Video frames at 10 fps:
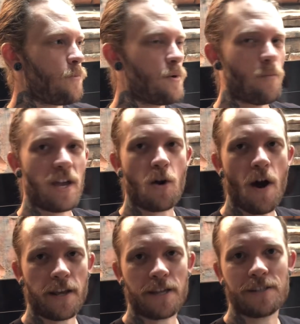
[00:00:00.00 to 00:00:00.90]
We
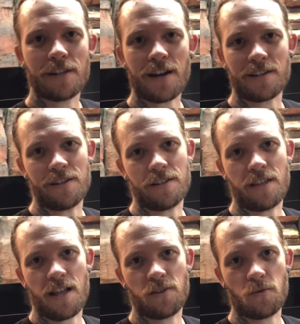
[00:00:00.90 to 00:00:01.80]
kind of get sucked into
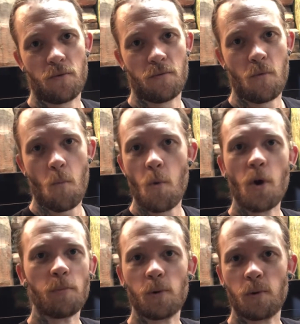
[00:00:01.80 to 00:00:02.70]
that sort of
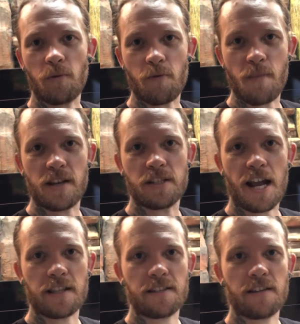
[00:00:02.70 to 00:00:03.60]
whirlpool of a
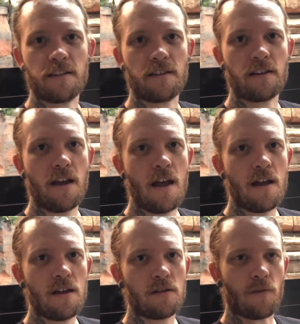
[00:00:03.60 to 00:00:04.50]
mentality that
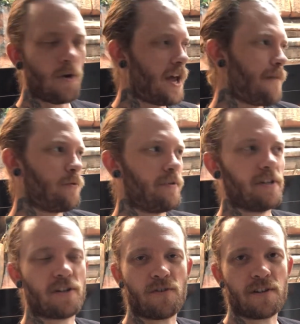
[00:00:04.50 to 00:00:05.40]
you've got to have all
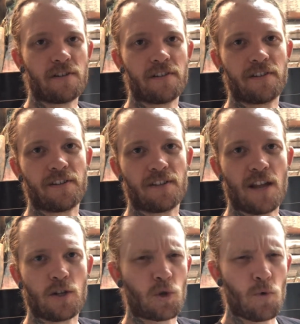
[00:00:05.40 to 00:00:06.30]
these critters and
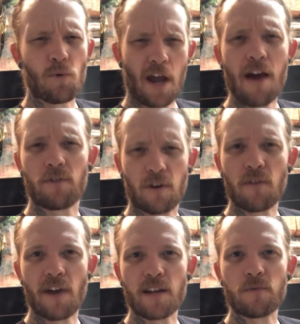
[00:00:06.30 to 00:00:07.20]
it's cool to have a lot
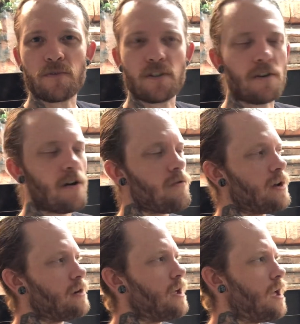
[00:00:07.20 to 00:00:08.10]
of animals, and
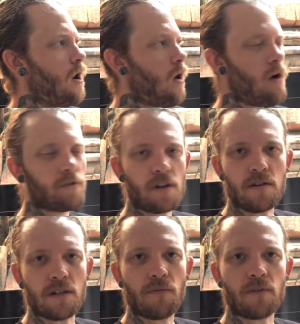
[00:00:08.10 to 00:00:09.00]
I was no
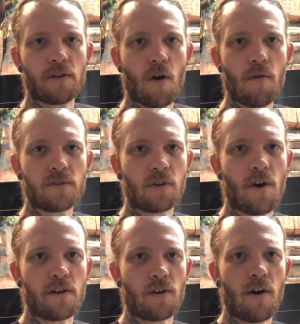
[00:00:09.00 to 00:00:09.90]
different. I was the
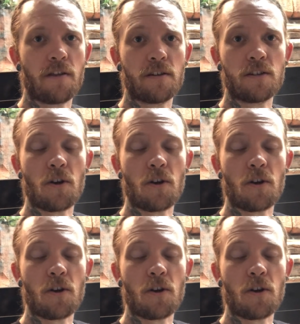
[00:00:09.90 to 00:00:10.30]
kind of guy that,